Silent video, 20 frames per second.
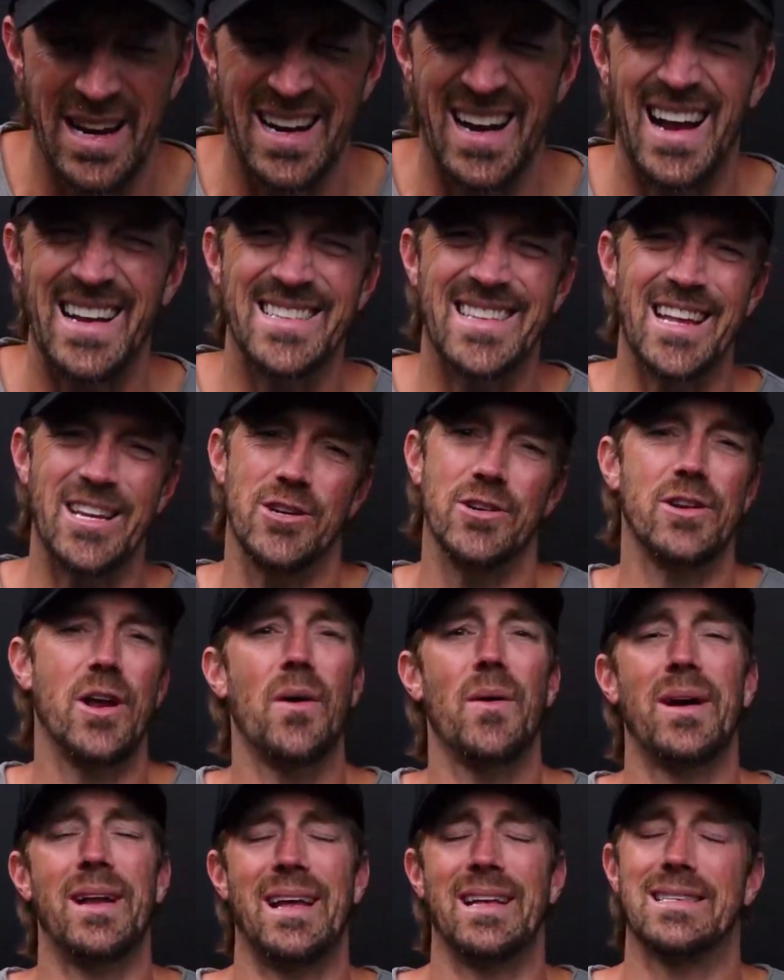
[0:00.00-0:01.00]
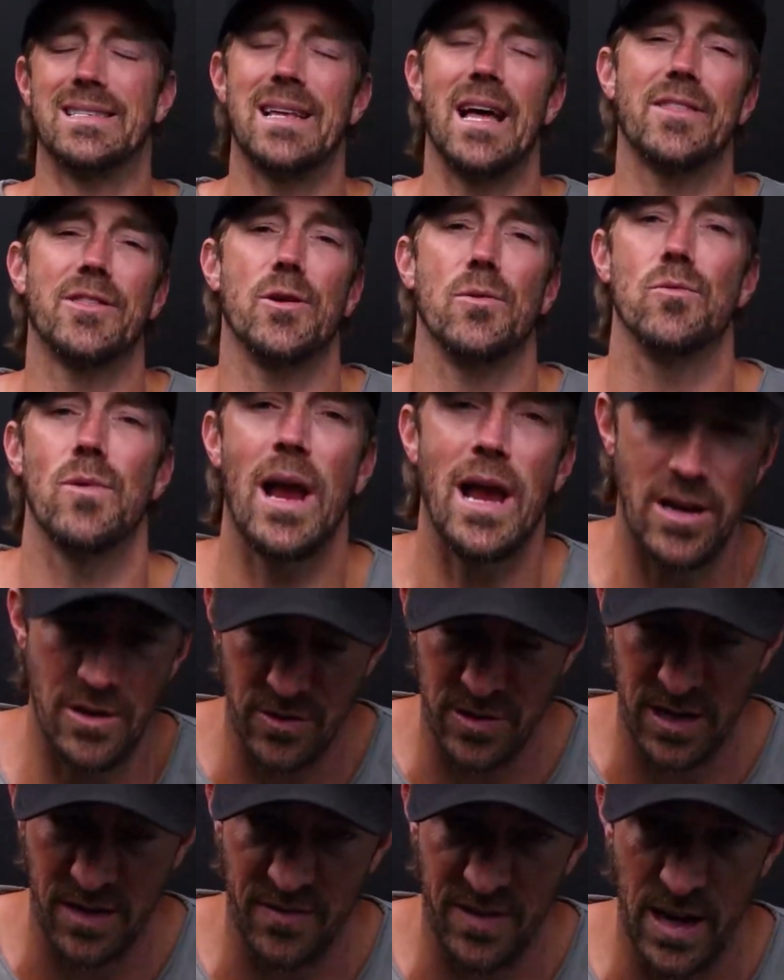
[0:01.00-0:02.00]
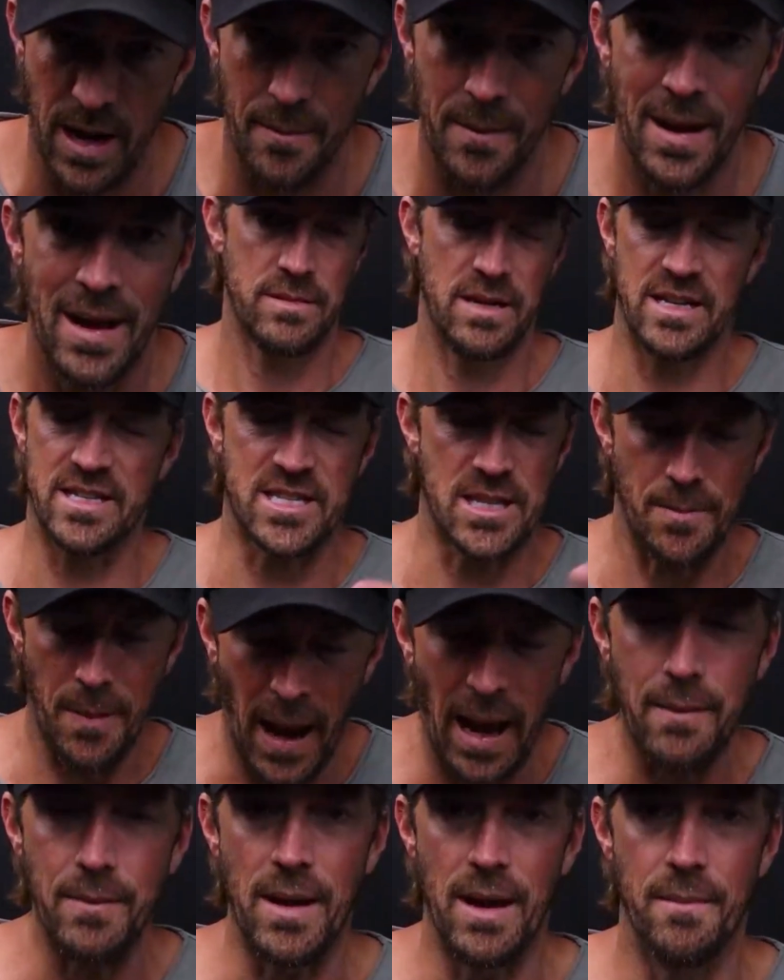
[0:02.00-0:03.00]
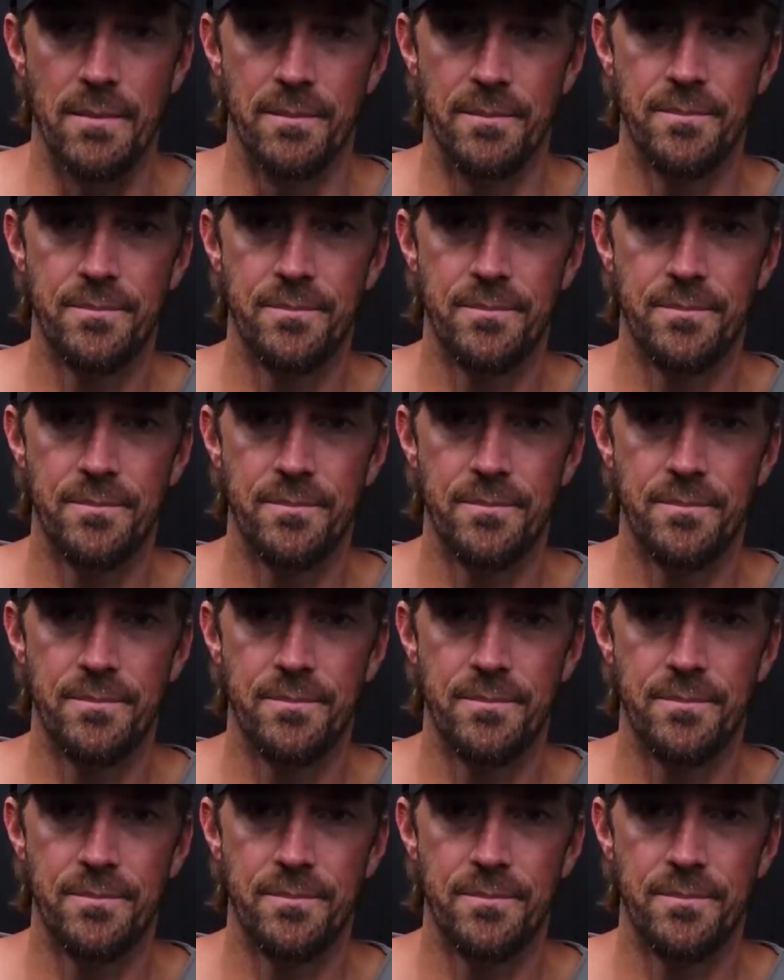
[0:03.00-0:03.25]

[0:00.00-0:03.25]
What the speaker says: And I said, you know what? It's not the rate you're giving up. It's the payment.